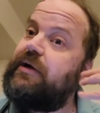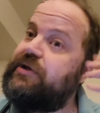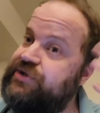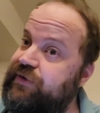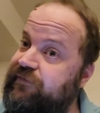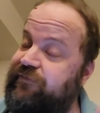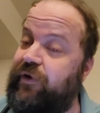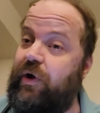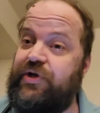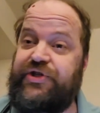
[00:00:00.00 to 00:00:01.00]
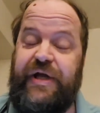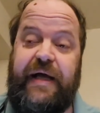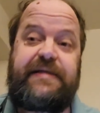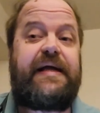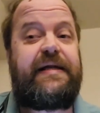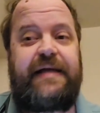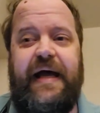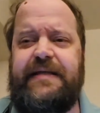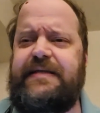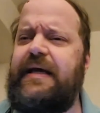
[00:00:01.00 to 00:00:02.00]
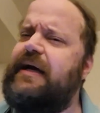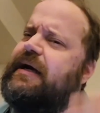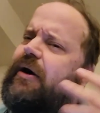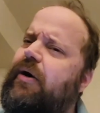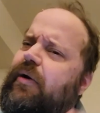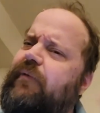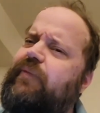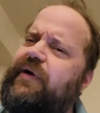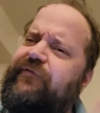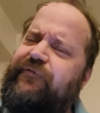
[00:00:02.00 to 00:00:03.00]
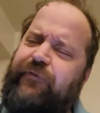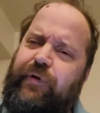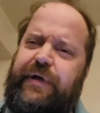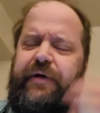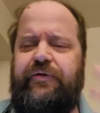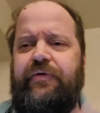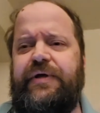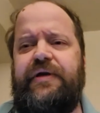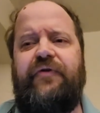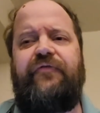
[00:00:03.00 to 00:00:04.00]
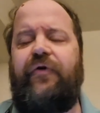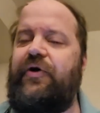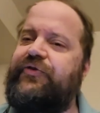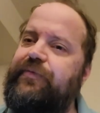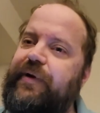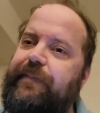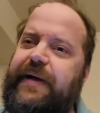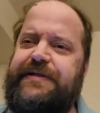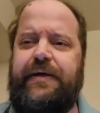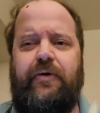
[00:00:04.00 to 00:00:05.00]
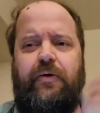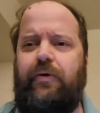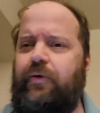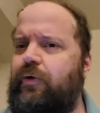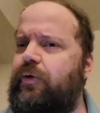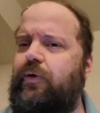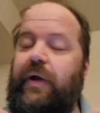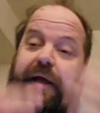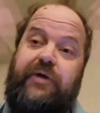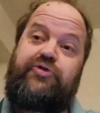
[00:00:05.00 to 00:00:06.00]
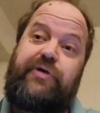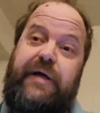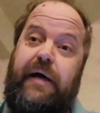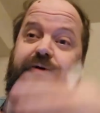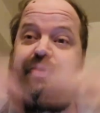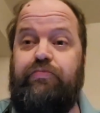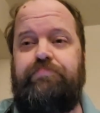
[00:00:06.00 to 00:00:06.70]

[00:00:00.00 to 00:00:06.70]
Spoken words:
So falls next. And yes, when 14, 13, falls from your bicycle or like a tree house or,